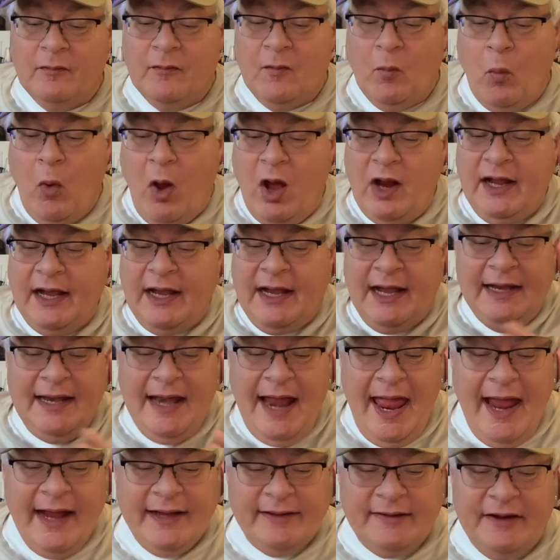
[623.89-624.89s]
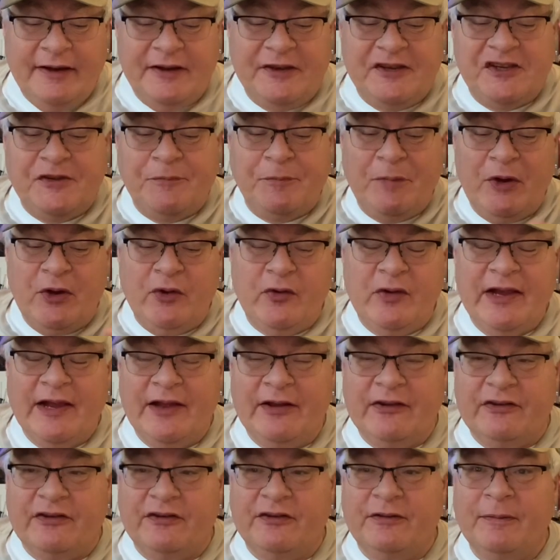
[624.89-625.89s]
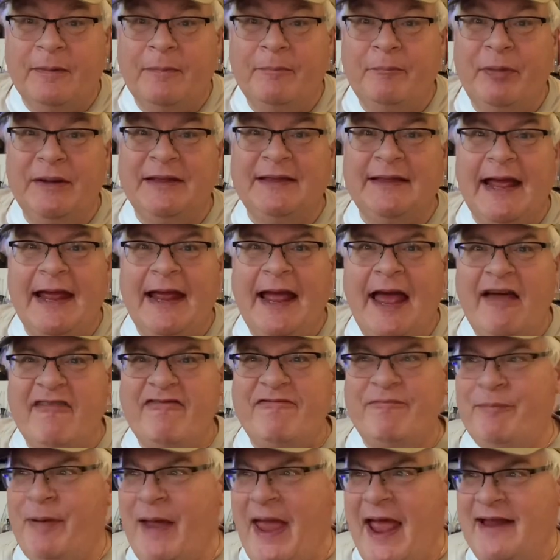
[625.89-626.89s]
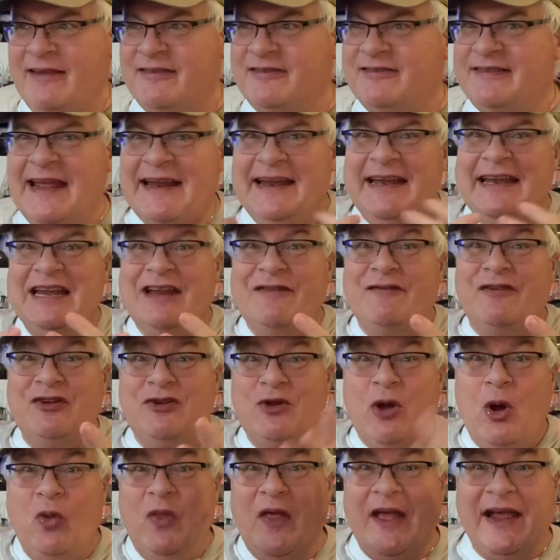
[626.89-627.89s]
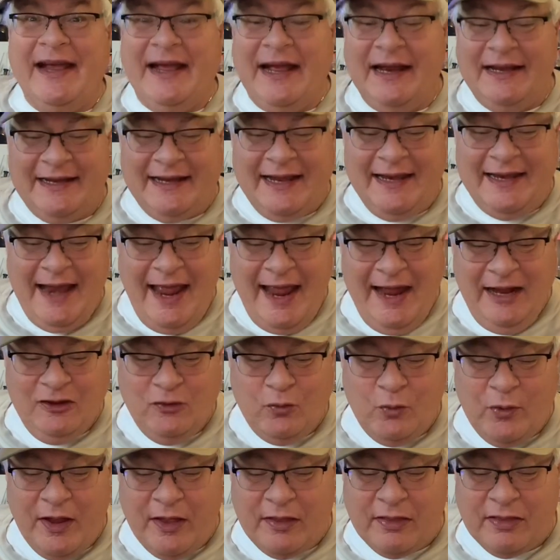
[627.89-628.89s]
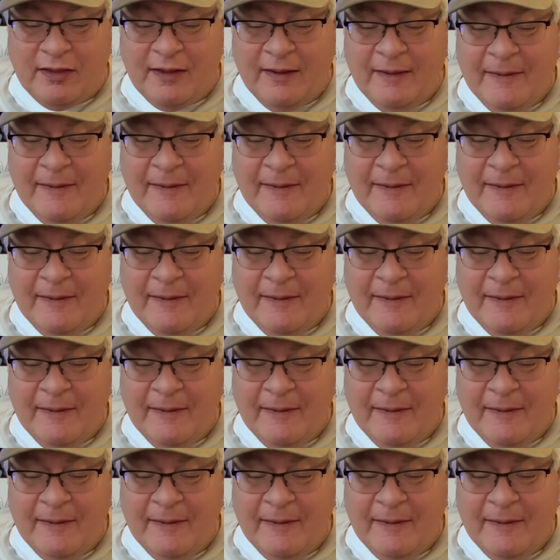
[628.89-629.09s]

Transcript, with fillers: want to connect and experience, but they have pets they didn't even know they could connect with.